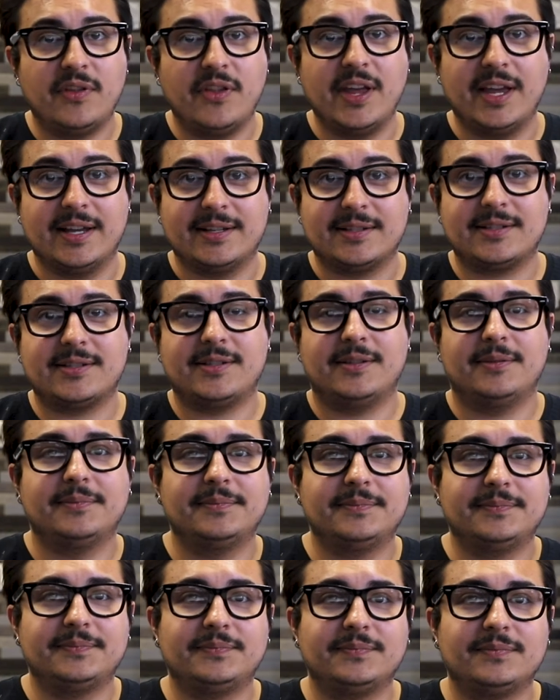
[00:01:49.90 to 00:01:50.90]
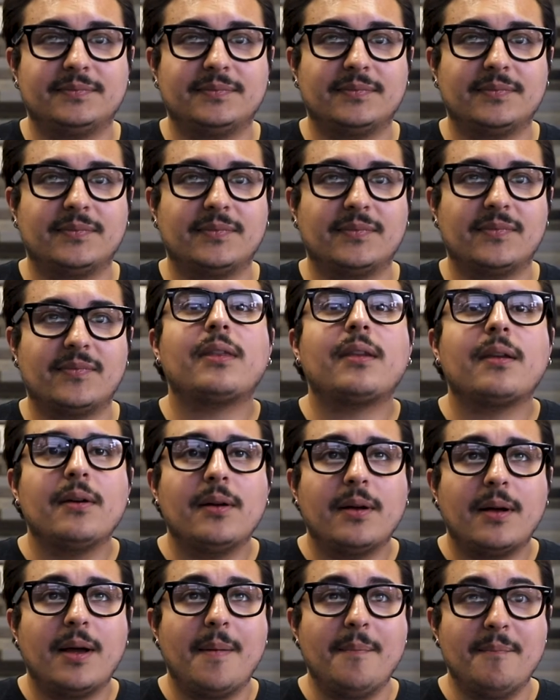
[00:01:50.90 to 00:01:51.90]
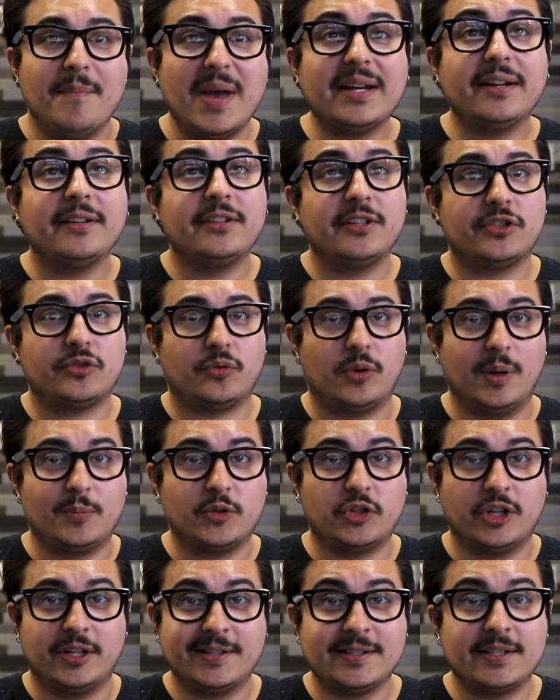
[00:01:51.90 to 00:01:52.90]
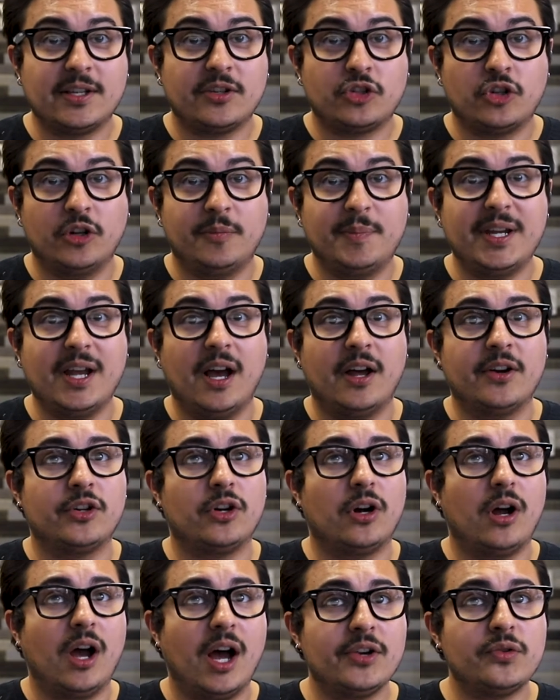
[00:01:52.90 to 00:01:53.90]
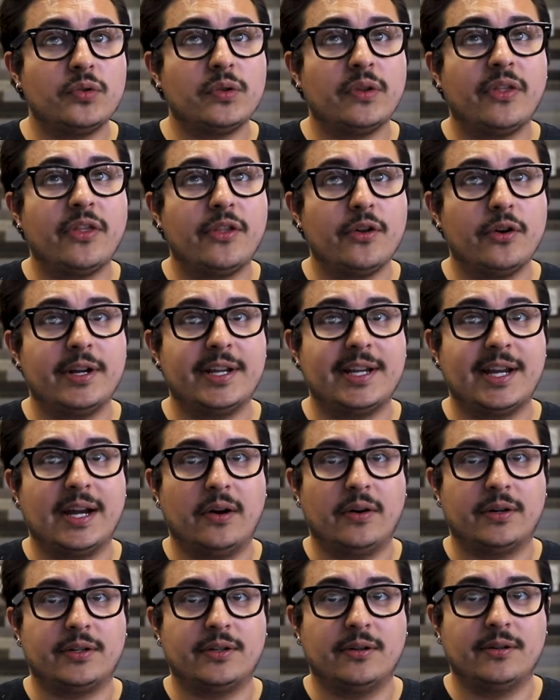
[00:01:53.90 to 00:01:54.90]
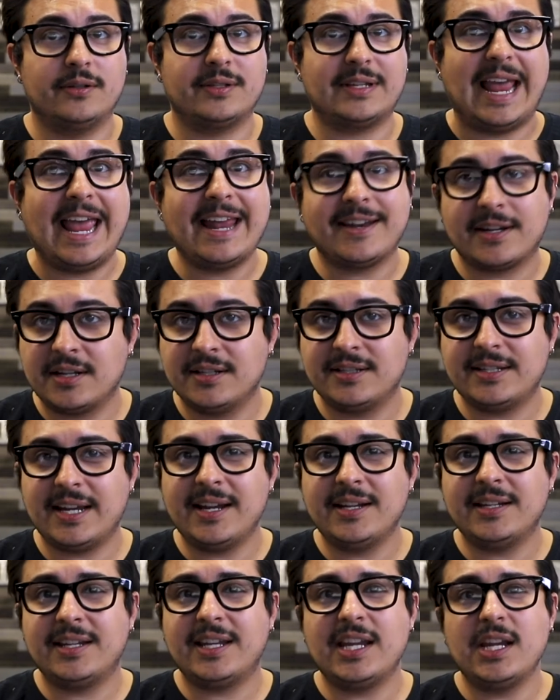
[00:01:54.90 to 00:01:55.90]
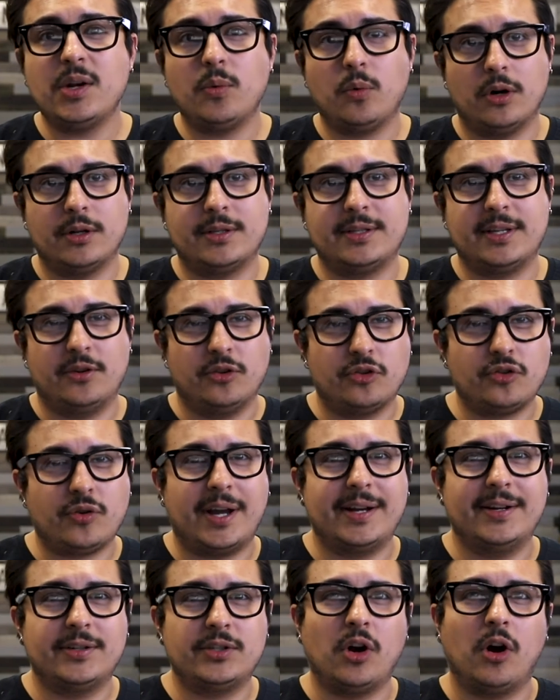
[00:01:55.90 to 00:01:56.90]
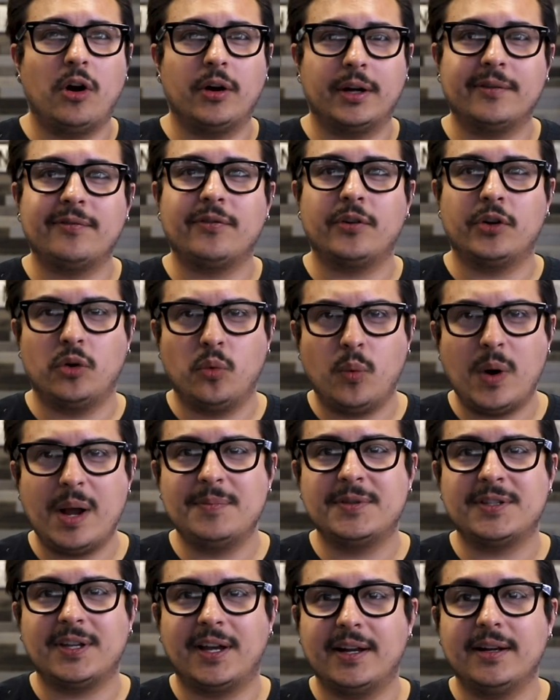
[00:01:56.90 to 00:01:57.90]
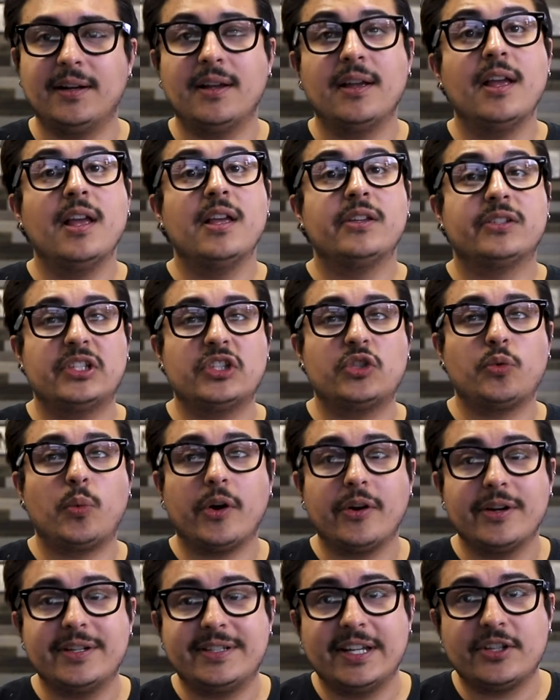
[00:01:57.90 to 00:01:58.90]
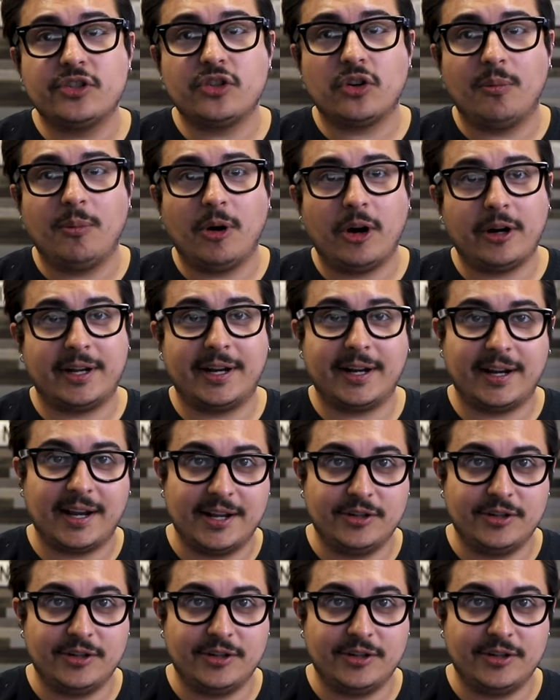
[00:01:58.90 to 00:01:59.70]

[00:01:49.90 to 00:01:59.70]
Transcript: this. Meta descriptions should be under 130 characters and contain keywords that you're trying to target for your website. Since we're a digital marketing